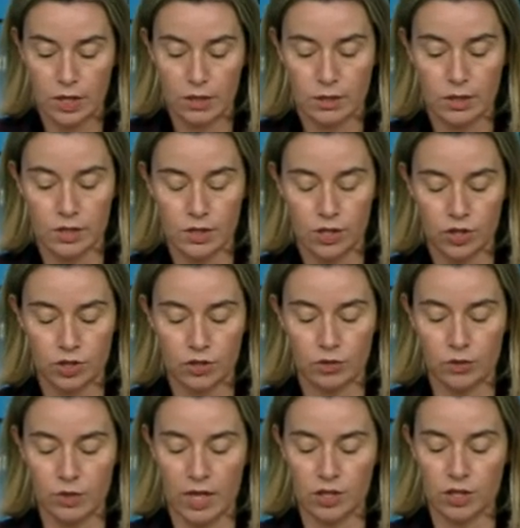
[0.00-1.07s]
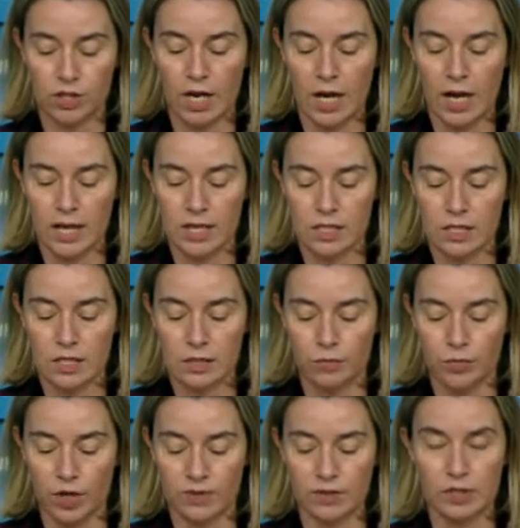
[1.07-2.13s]
decision to nationalize
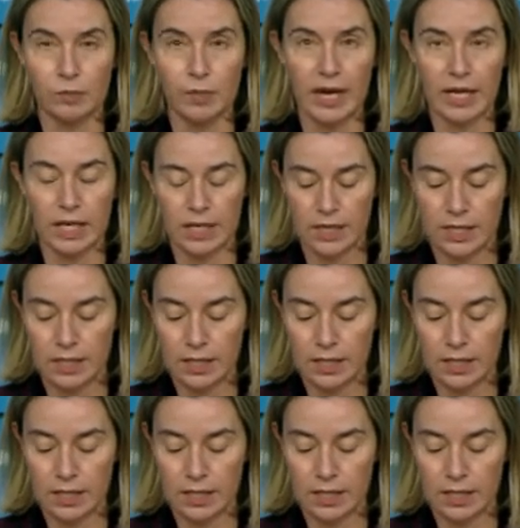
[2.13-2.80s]
private bank.